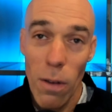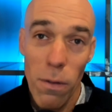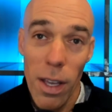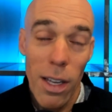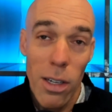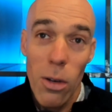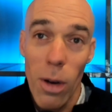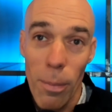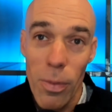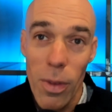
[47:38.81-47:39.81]
So I felt like I
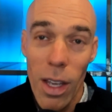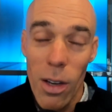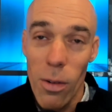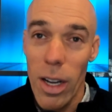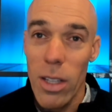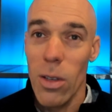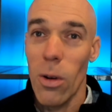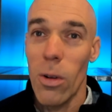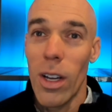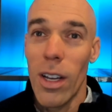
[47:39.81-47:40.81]
knew him right?
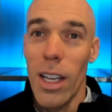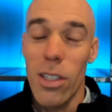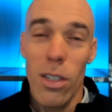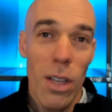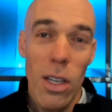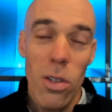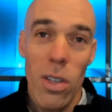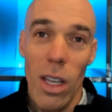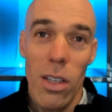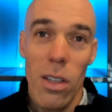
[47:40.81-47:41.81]
So it's just
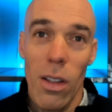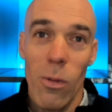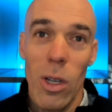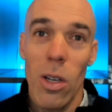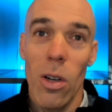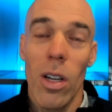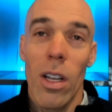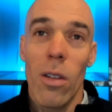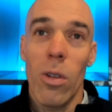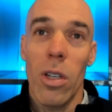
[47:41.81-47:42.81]
interesting uh, when you're